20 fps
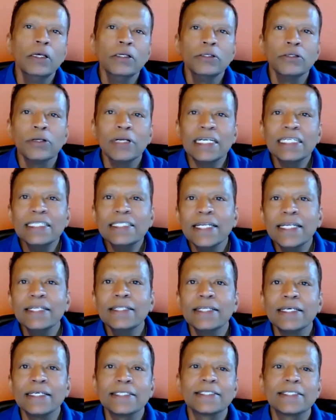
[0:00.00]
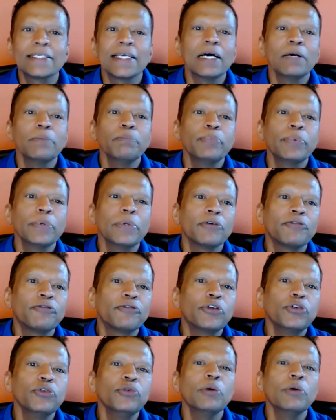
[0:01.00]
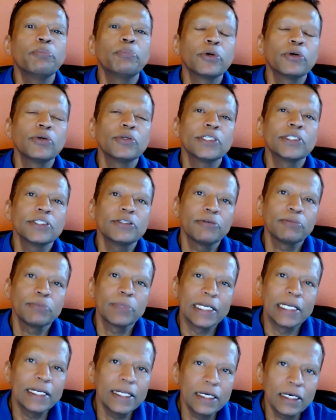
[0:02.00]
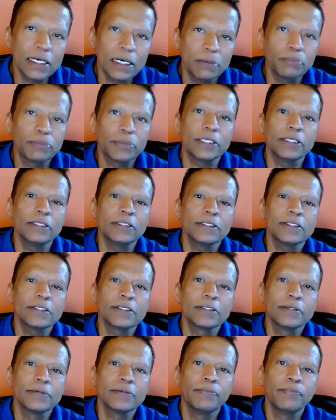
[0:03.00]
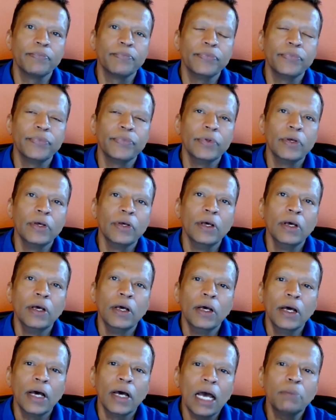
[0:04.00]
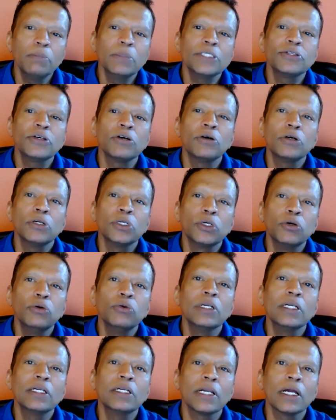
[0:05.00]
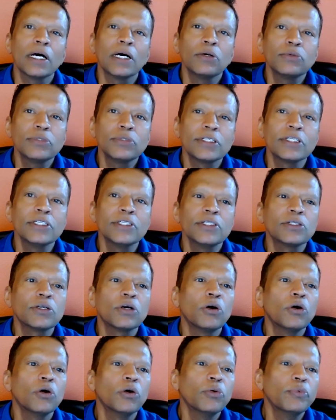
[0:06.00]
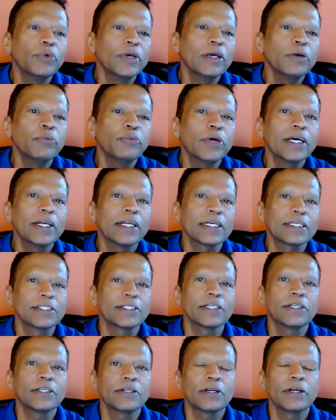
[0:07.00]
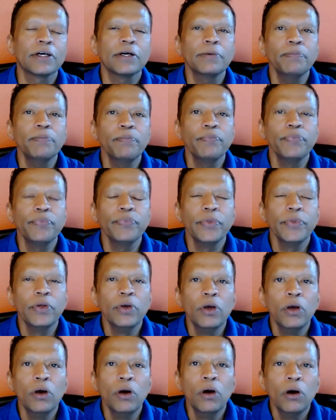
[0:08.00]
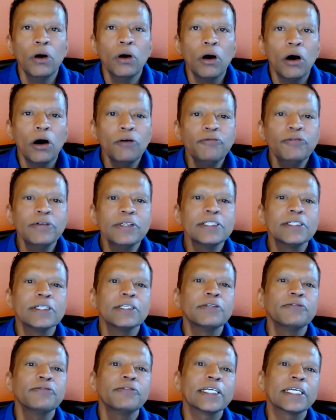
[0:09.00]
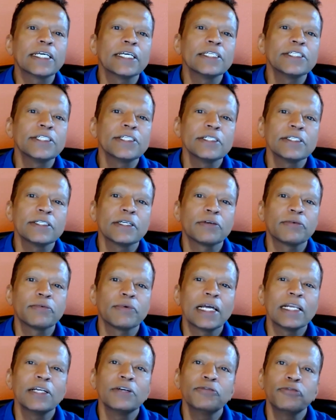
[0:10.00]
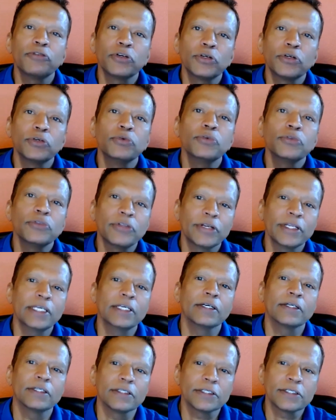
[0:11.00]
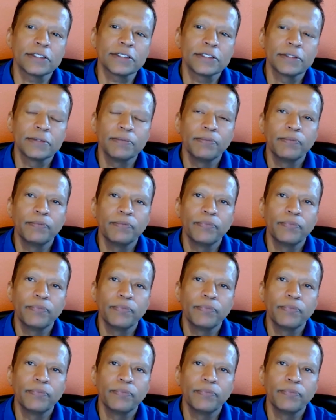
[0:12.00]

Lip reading: So let's take the example of two approaches from the leading companies. Amazon, Google Cloud, Cisco, VMware, etc. offer certifications that are valid for 2 to 3 years.